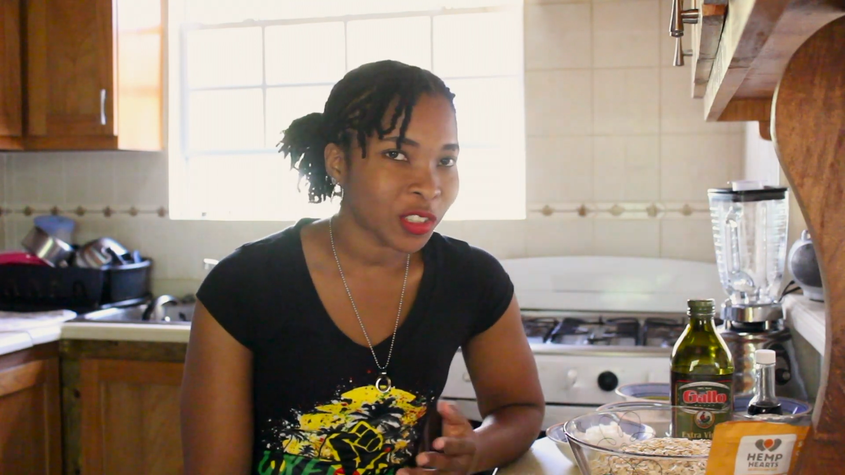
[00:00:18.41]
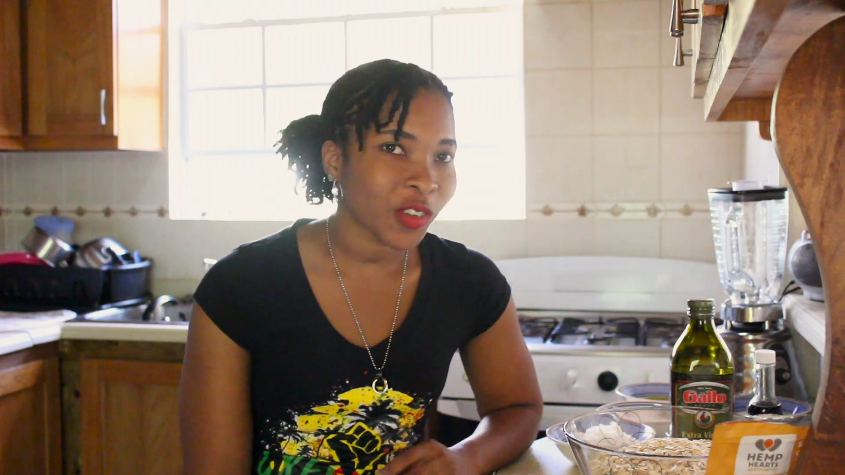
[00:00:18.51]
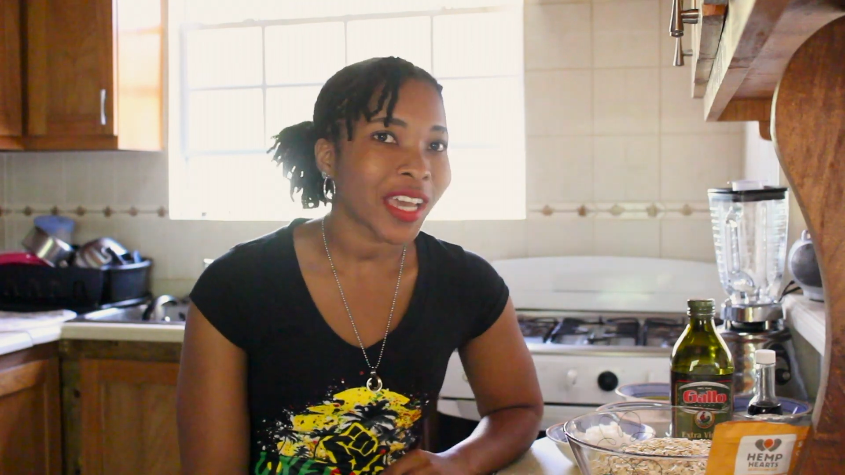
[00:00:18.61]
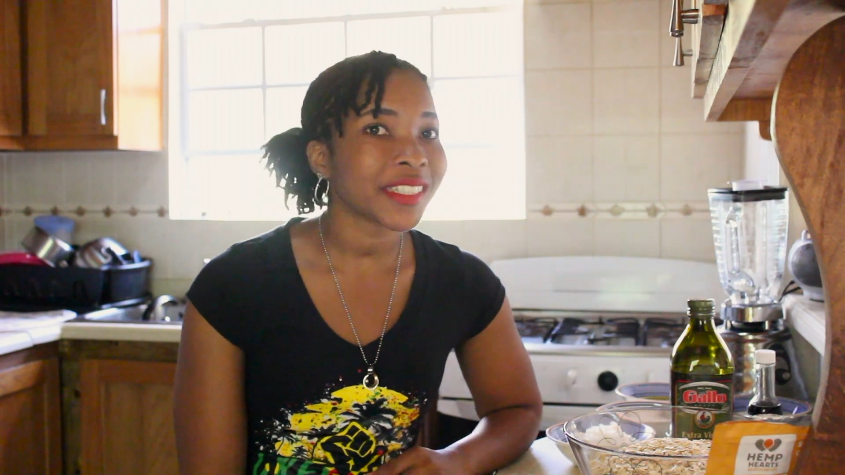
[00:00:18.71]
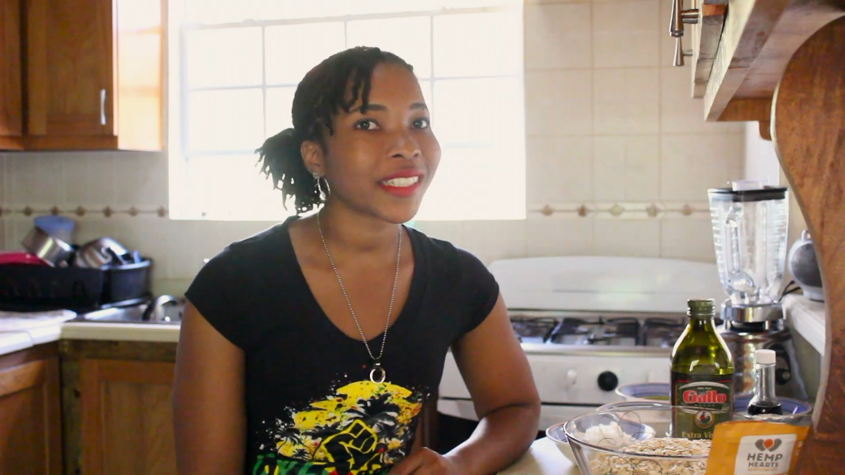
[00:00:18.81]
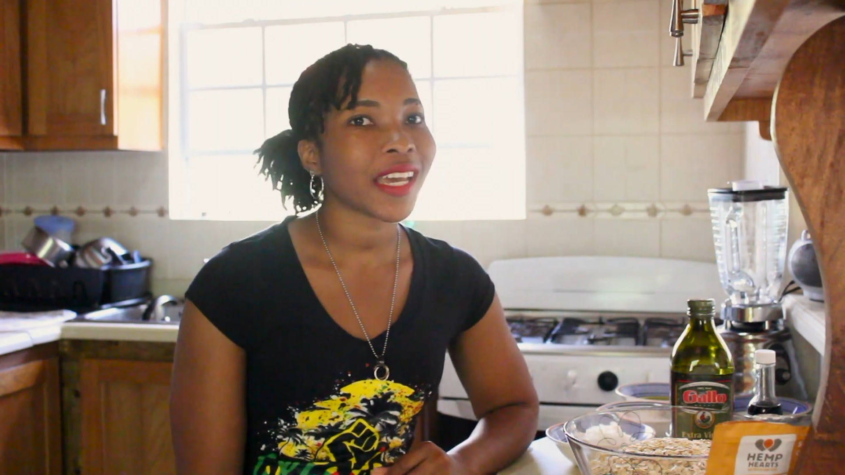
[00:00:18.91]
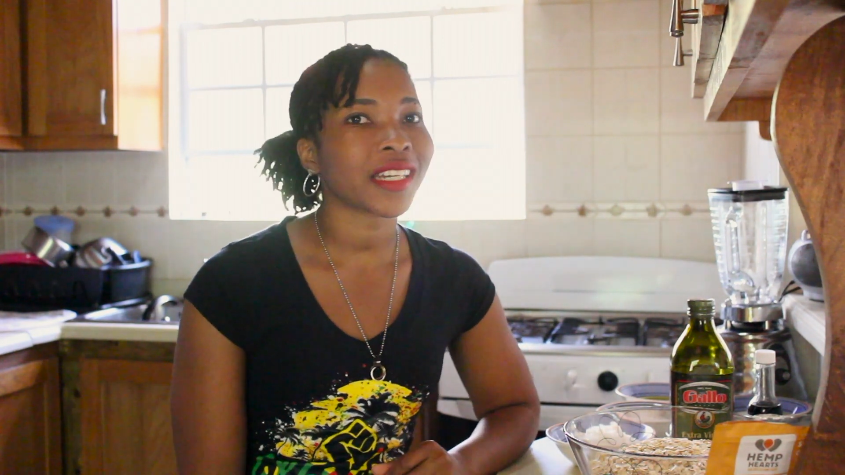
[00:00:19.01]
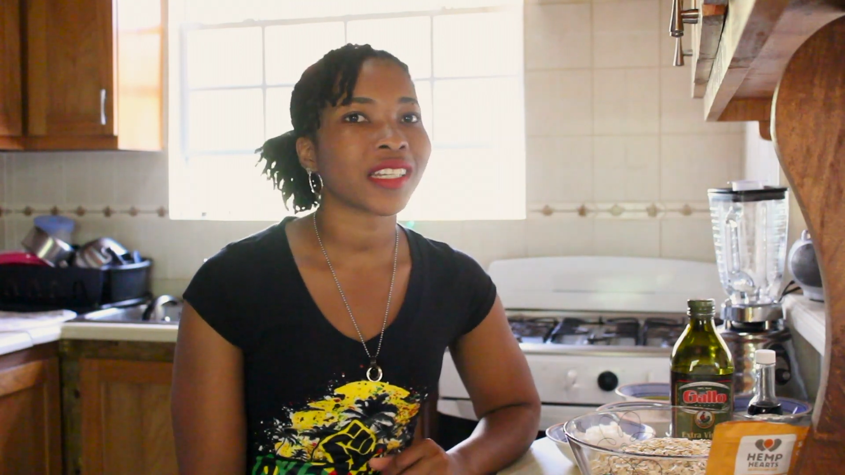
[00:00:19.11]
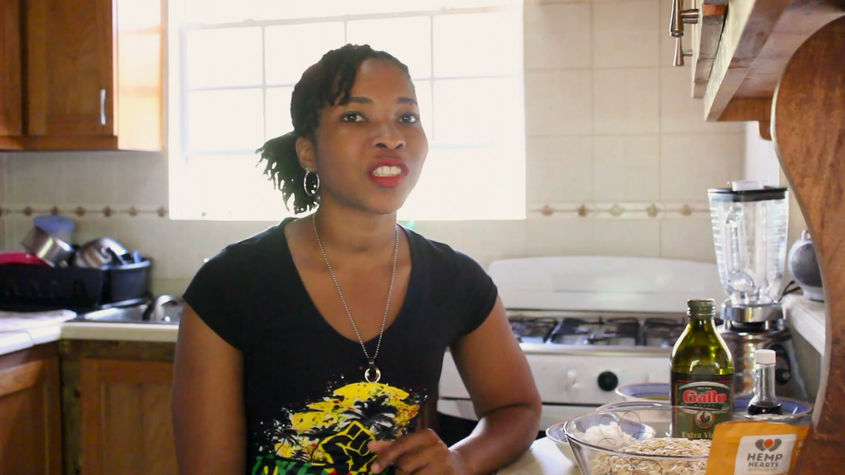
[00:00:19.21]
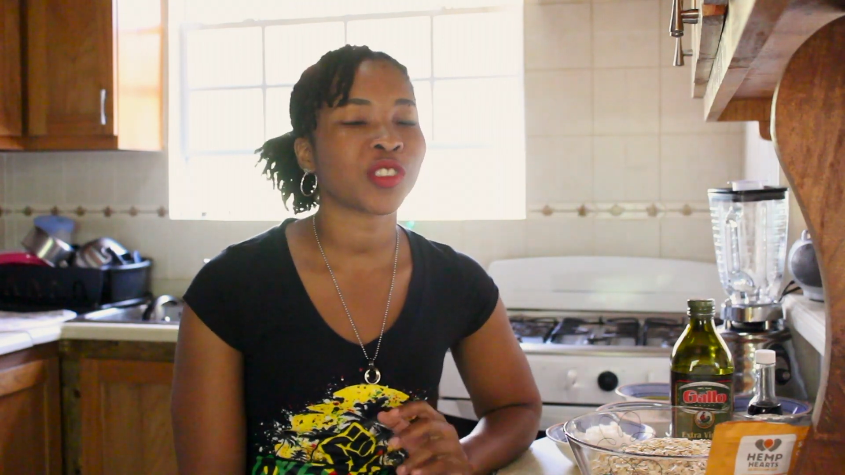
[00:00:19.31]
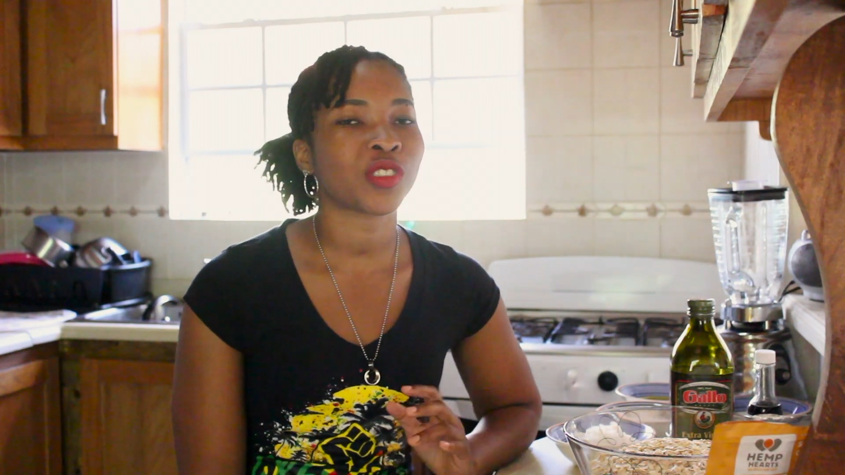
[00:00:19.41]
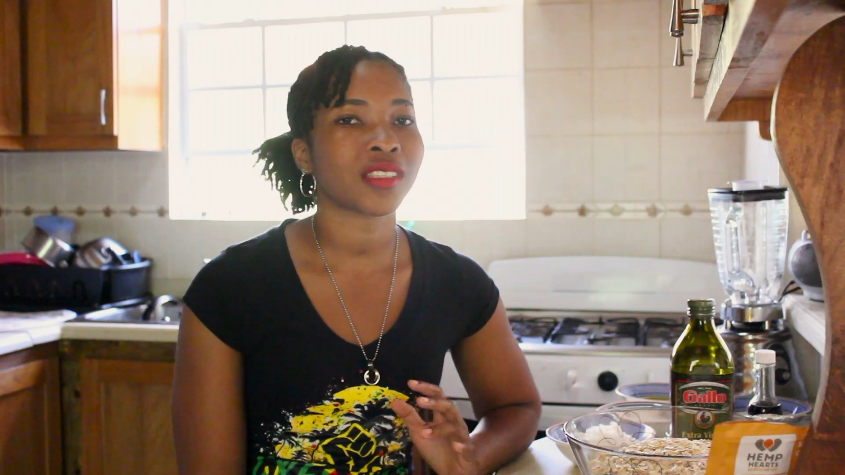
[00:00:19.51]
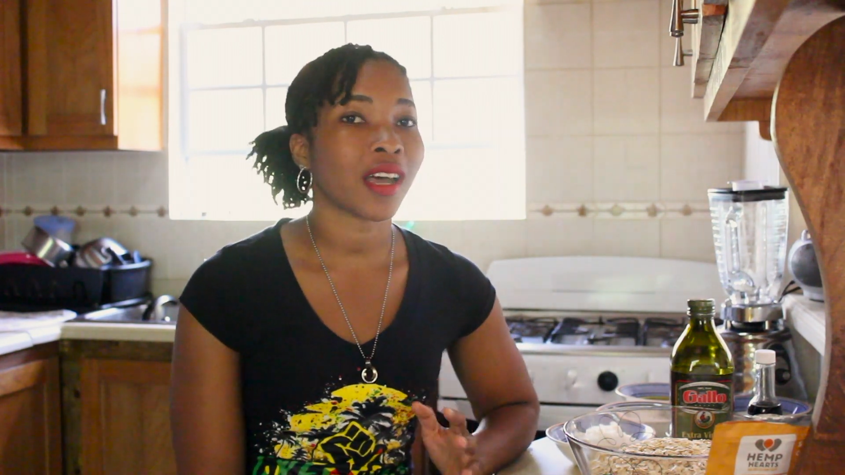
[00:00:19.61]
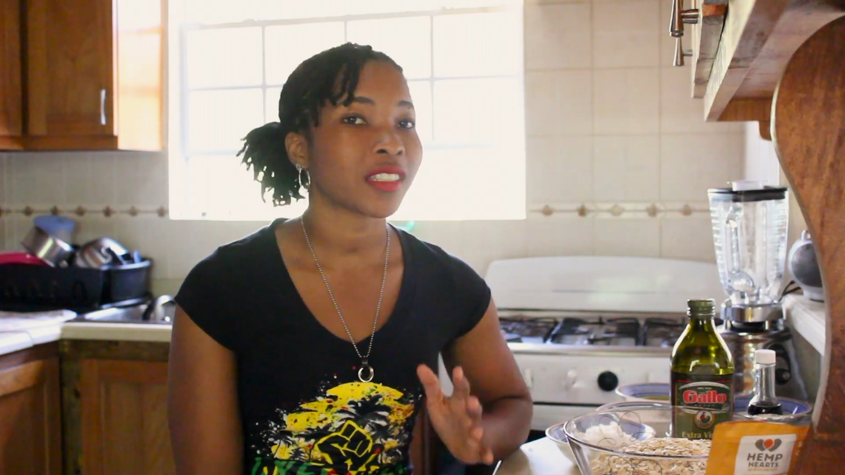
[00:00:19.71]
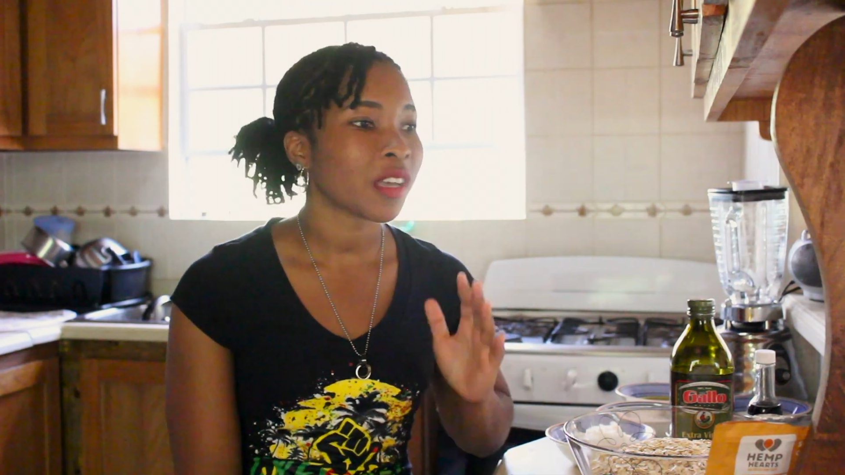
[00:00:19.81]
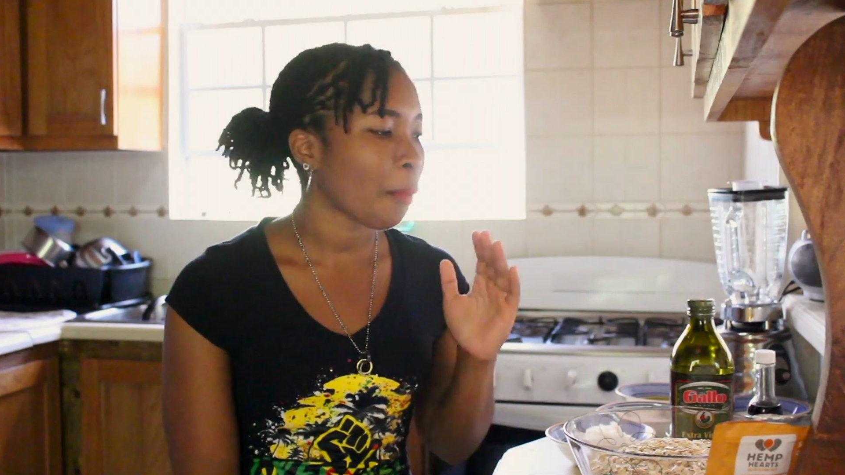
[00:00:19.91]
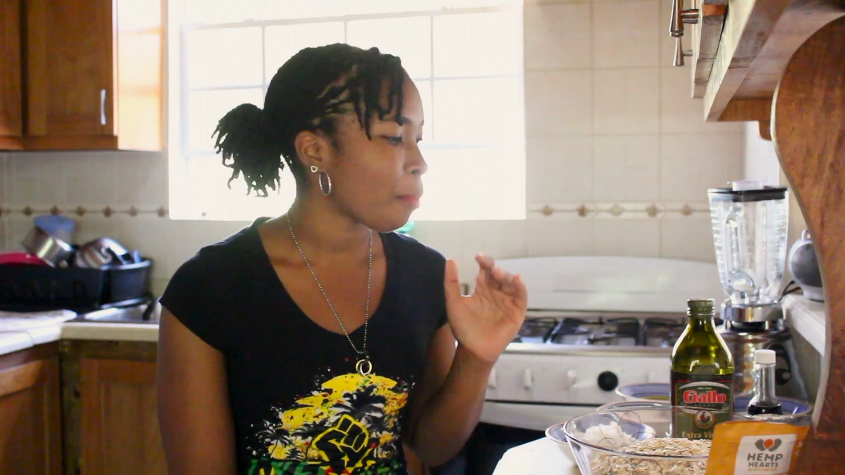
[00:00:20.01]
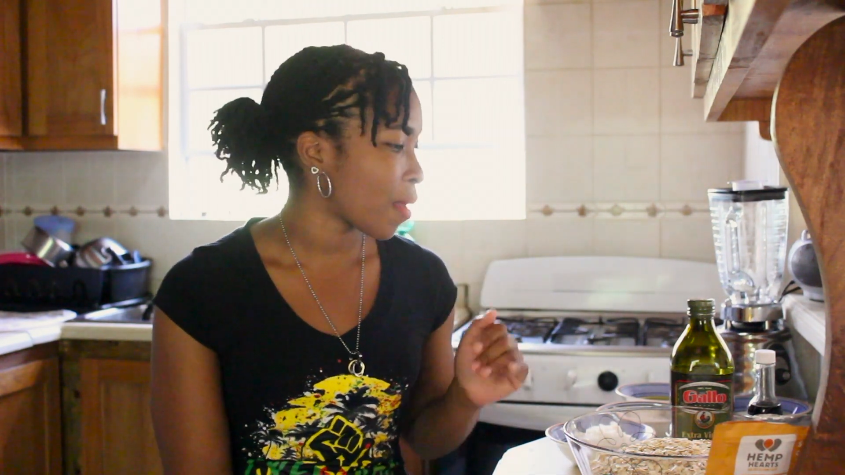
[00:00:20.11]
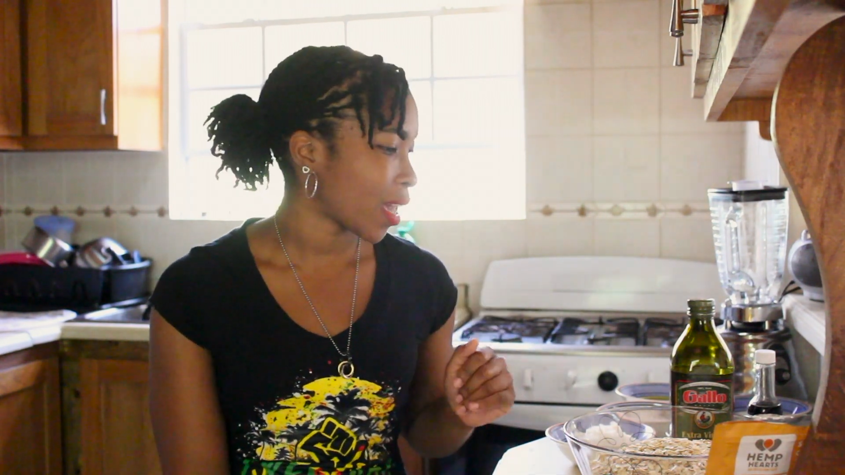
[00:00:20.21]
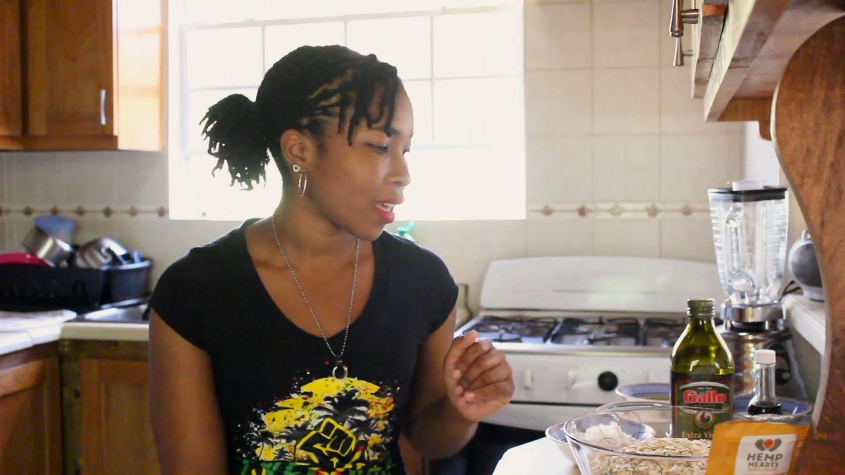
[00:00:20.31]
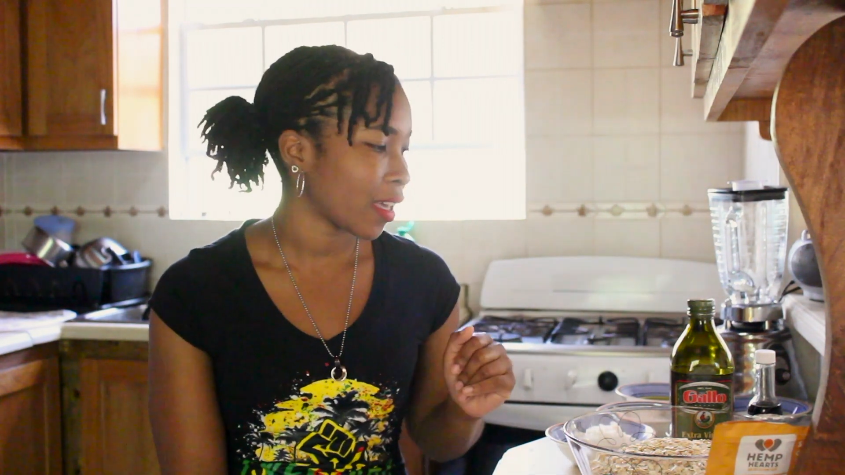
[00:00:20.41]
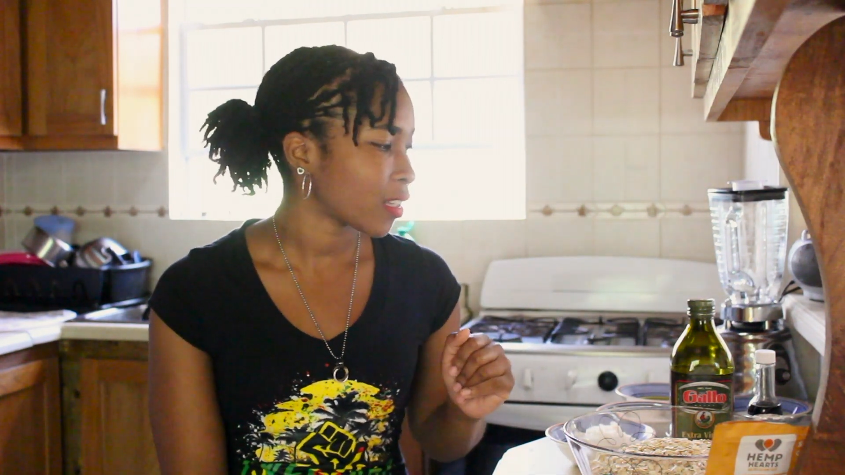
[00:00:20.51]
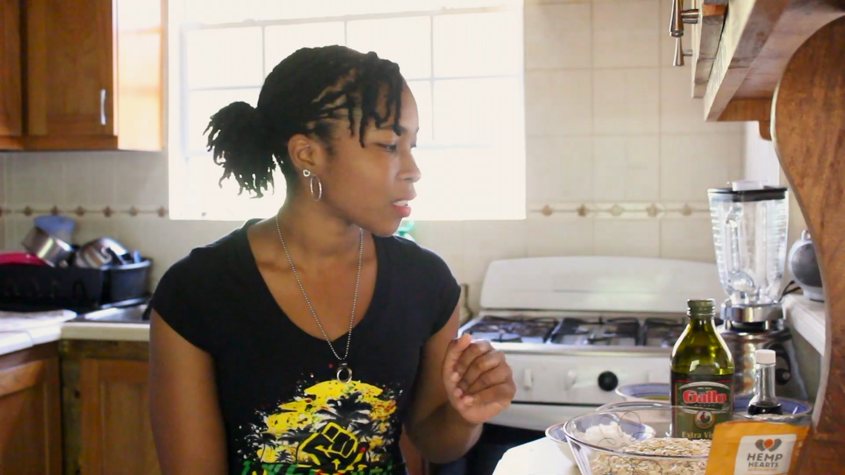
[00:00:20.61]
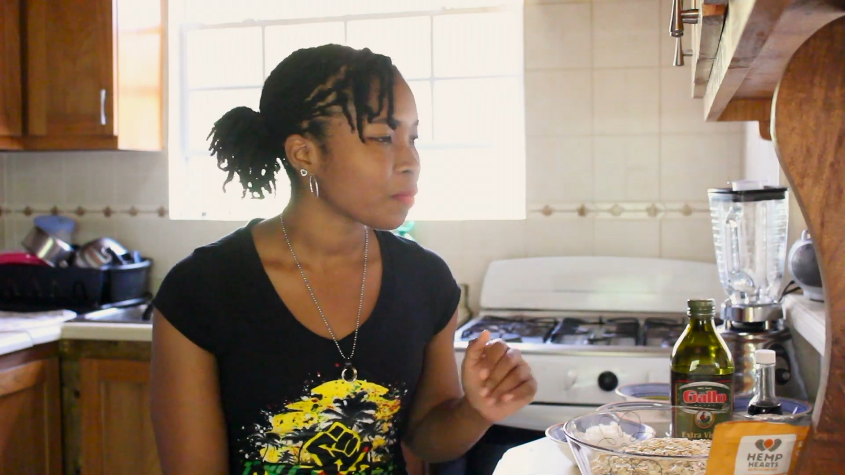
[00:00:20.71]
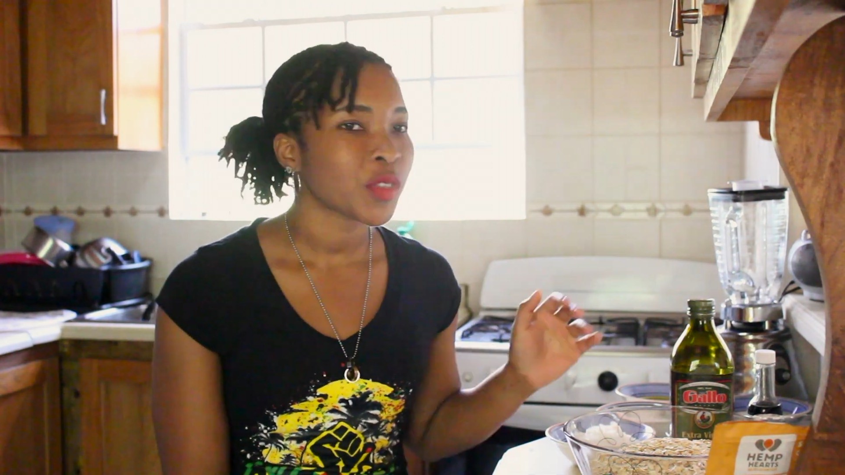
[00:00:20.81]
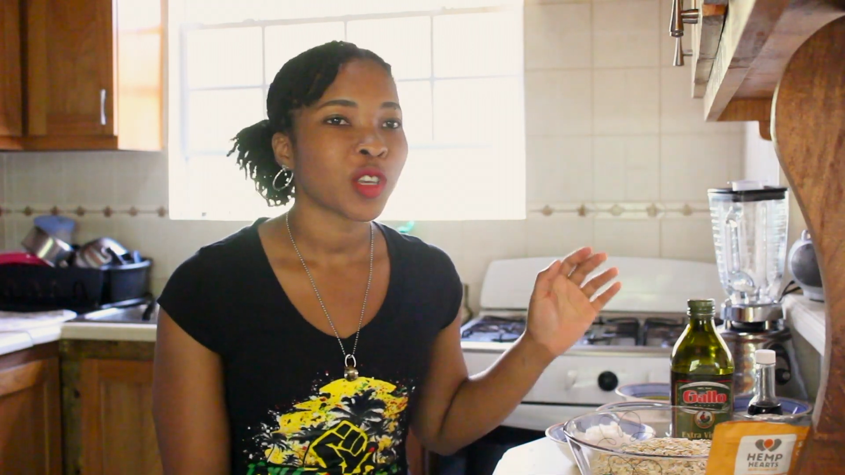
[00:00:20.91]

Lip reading: So I decided to start making it.